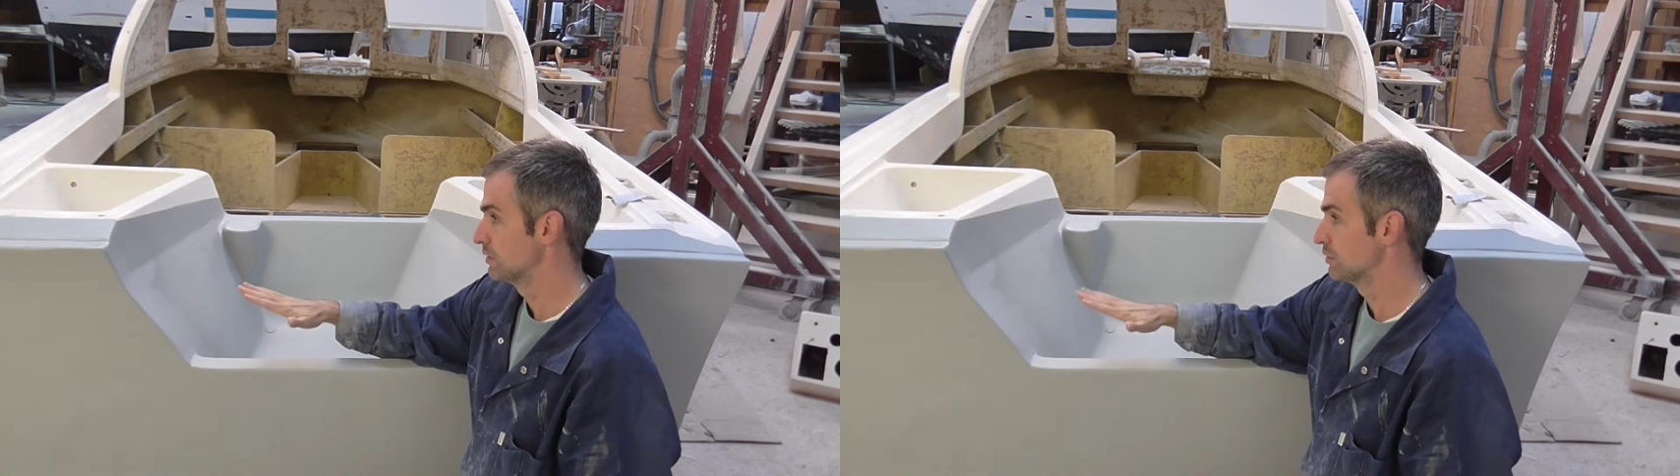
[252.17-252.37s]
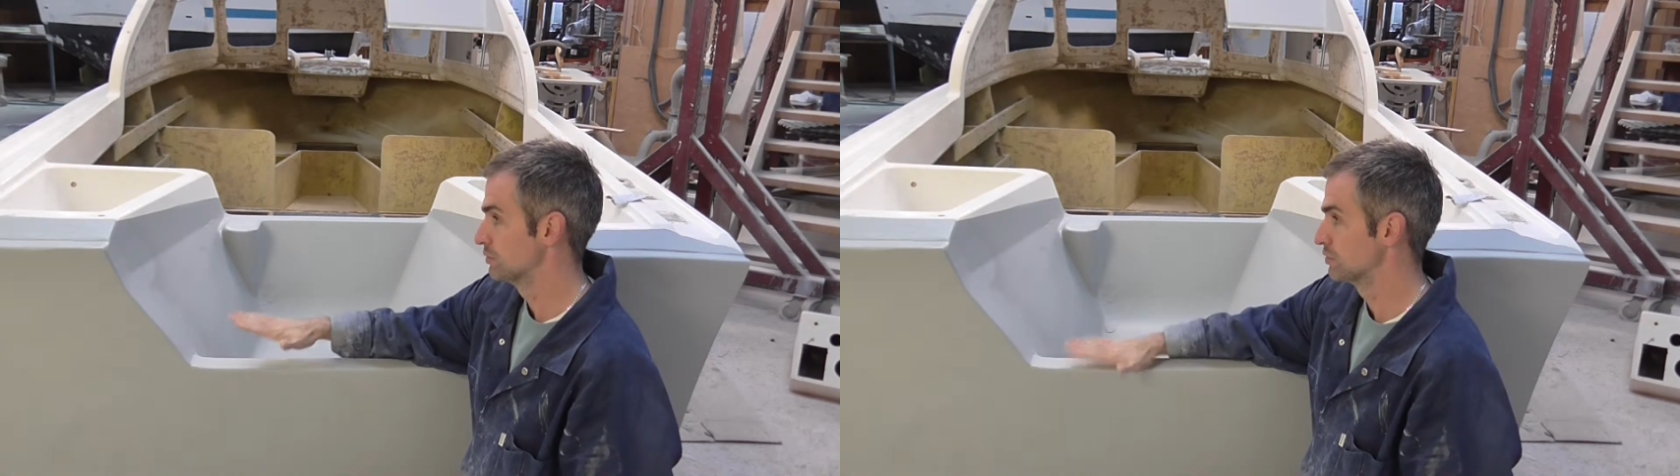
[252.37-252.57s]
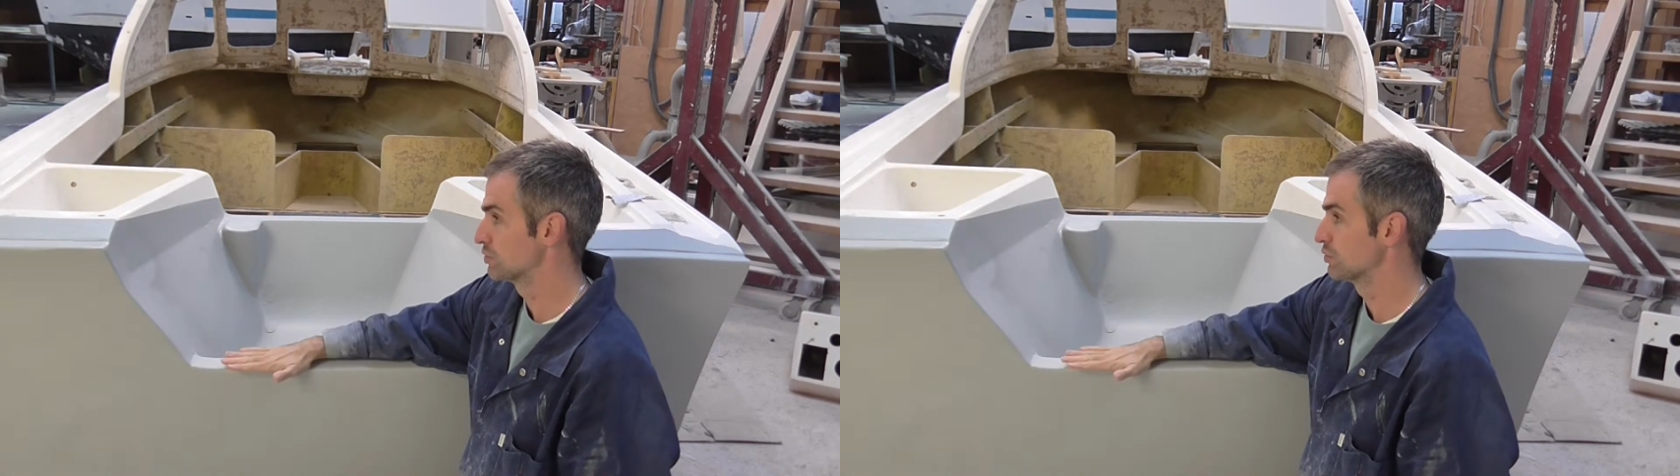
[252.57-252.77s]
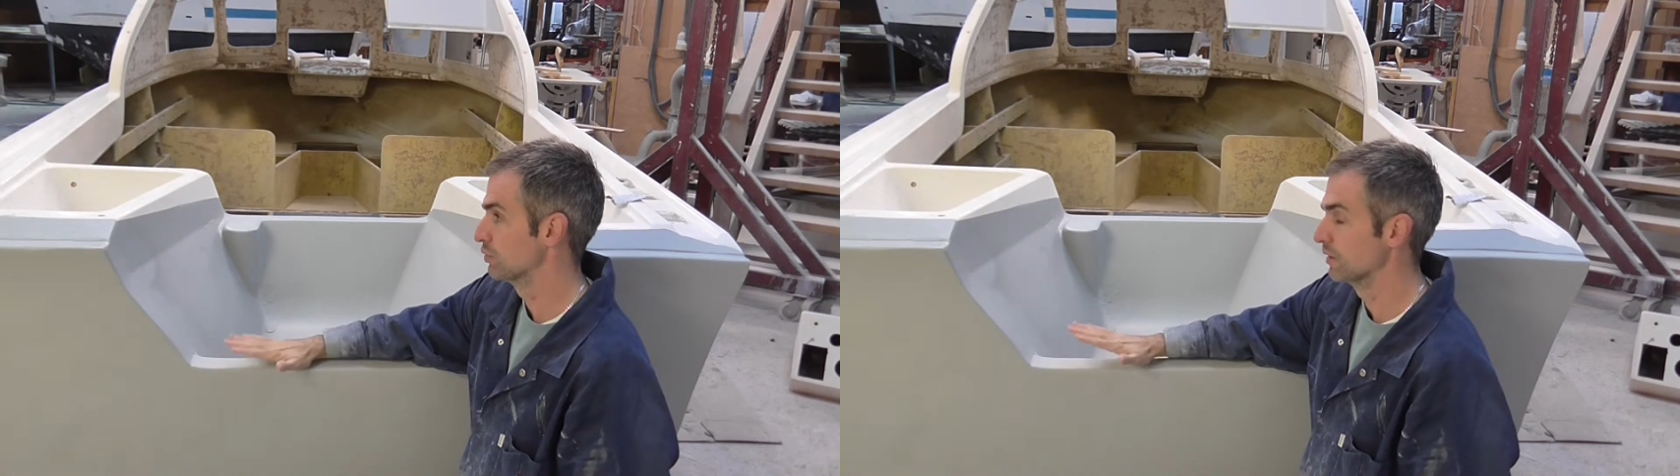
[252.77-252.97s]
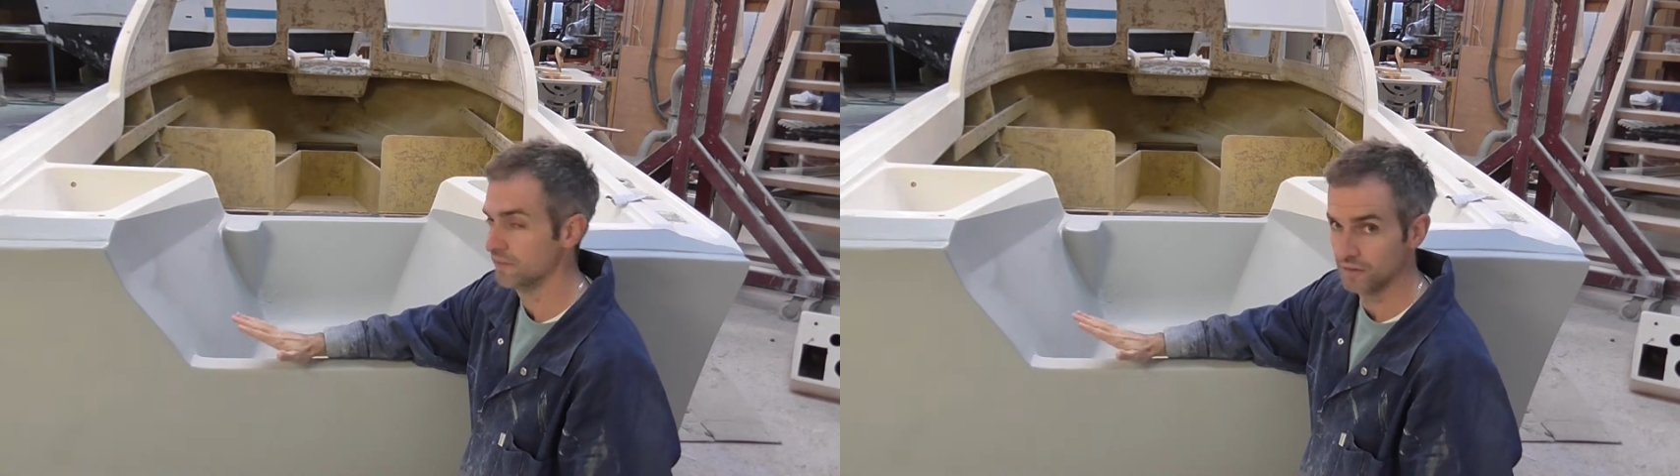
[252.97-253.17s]
to
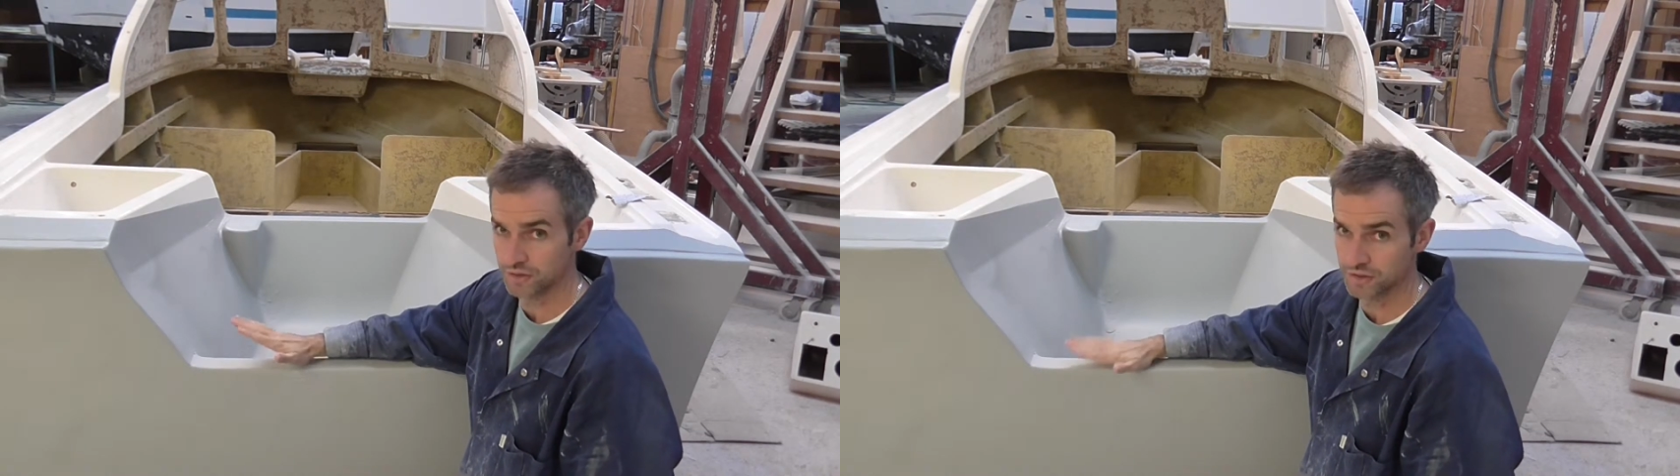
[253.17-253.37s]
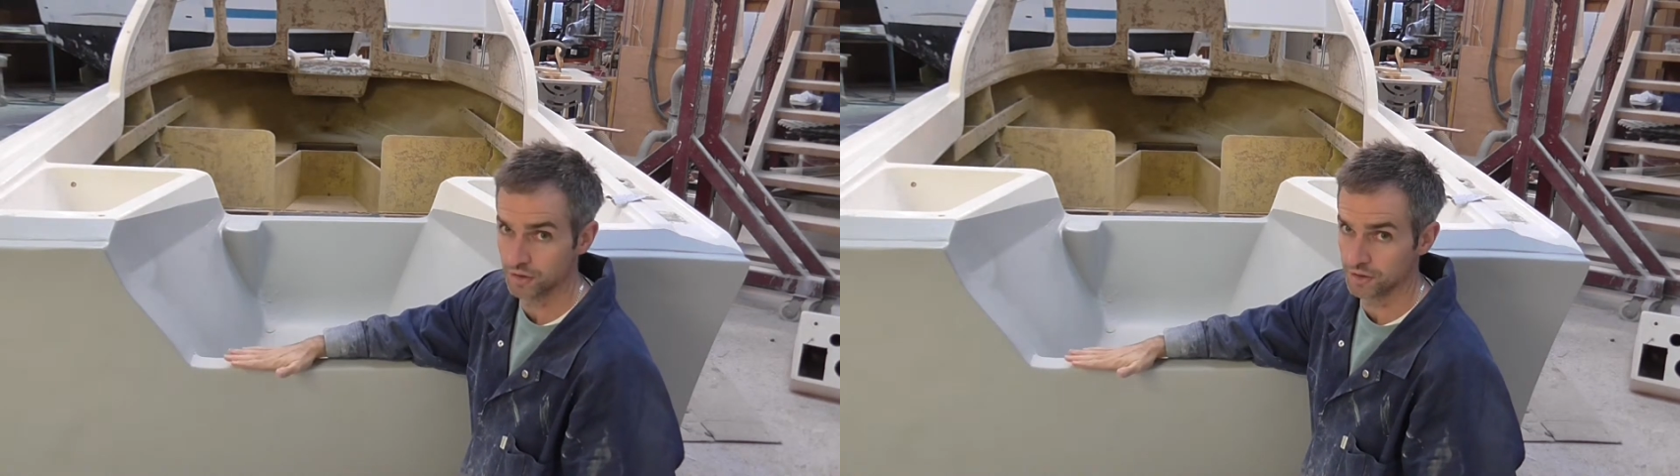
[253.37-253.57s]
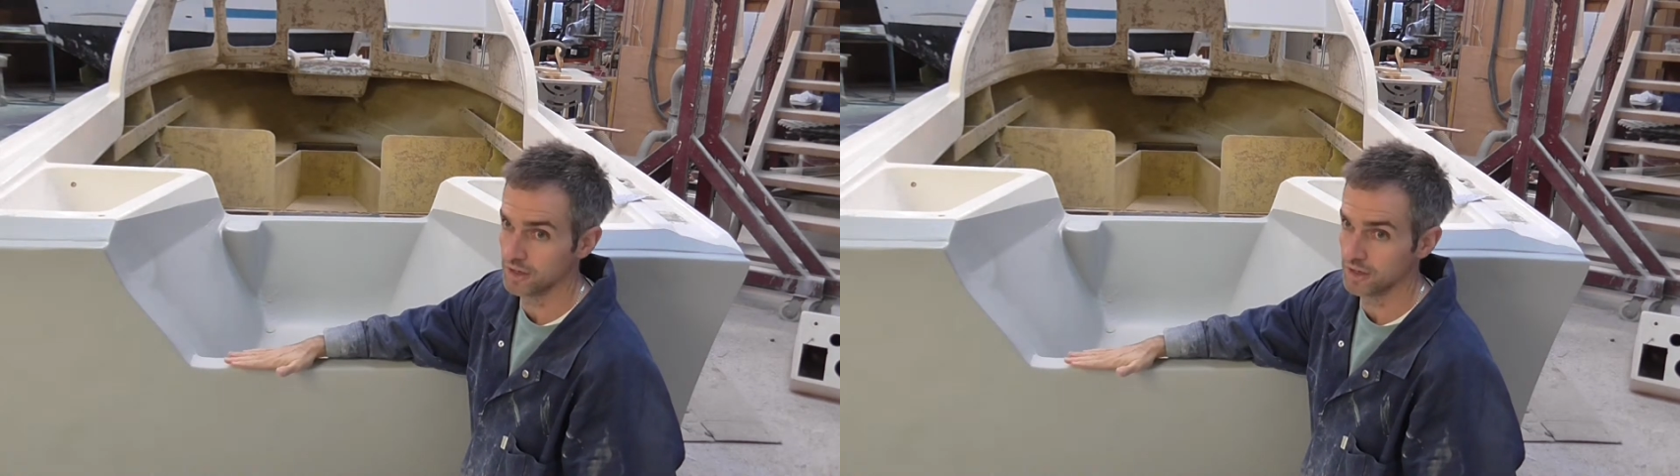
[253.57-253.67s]
ensure that there is no